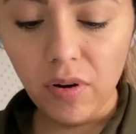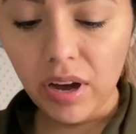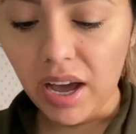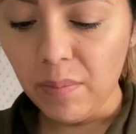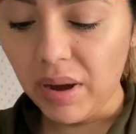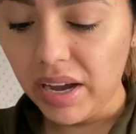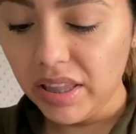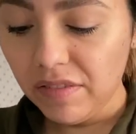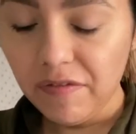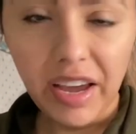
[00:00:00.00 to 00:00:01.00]
I buy
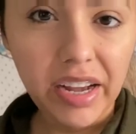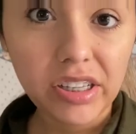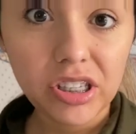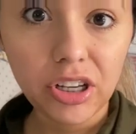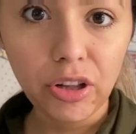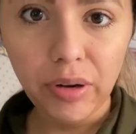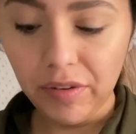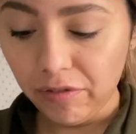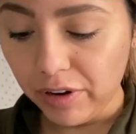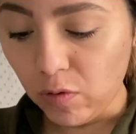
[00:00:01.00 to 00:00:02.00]
the Vans
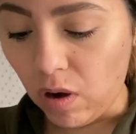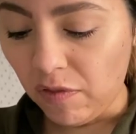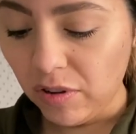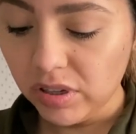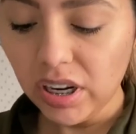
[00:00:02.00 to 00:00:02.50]
gluten-free waffles,